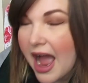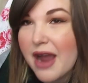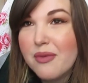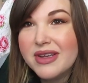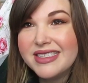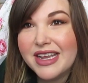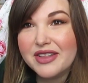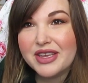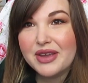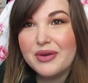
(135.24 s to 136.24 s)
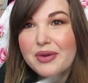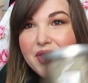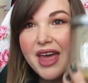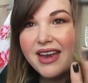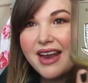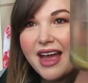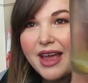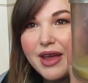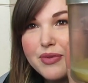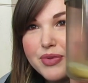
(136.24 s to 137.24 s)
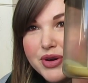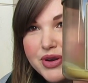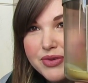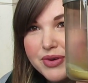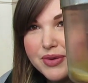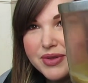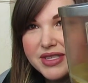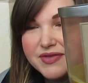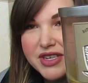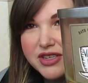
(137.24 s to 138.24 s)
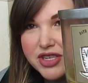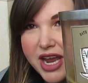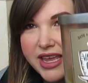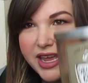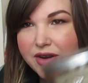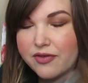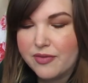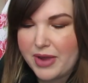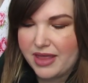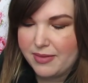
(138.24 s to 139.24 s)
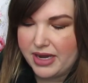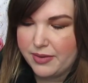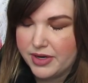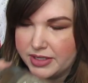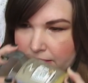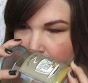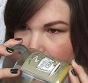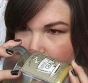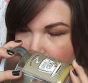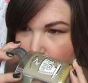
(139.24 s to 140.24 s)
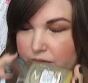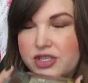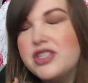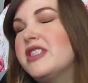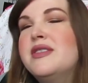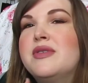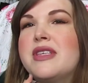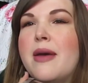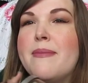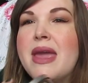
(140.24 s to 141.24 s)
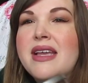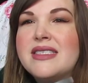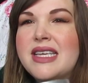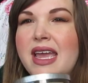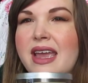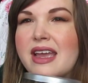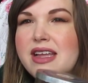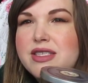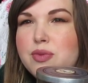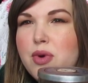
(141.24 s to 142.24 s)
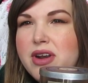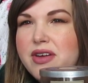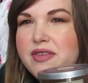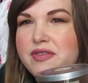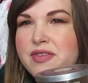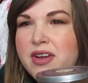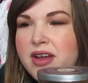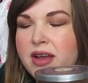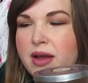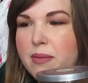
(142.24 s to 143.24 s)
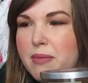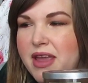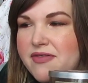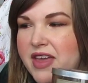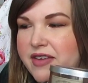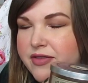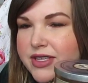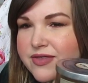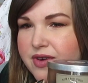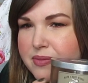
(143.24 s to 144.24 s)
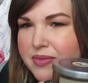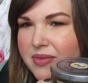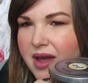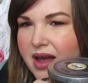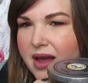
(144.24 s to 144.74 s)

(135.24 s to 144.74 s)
I was telling you that I burned through this vanilla chai candle from Bath & Body Works, which this is amazing. It's one of my favorites from